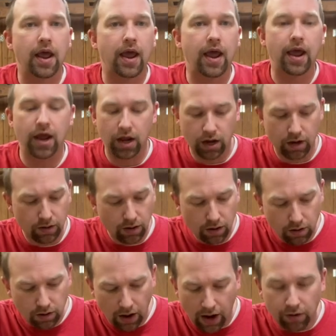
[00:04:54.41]
and
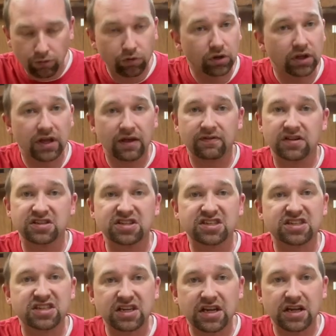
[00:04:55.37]
not really even
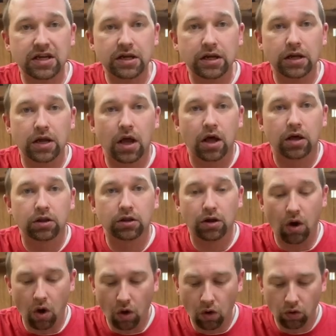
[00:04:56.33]
see
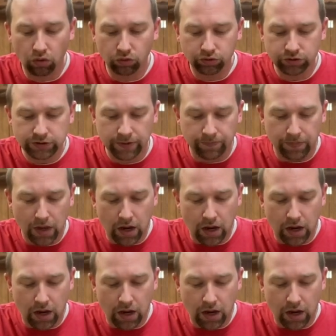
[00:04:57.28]
the holes.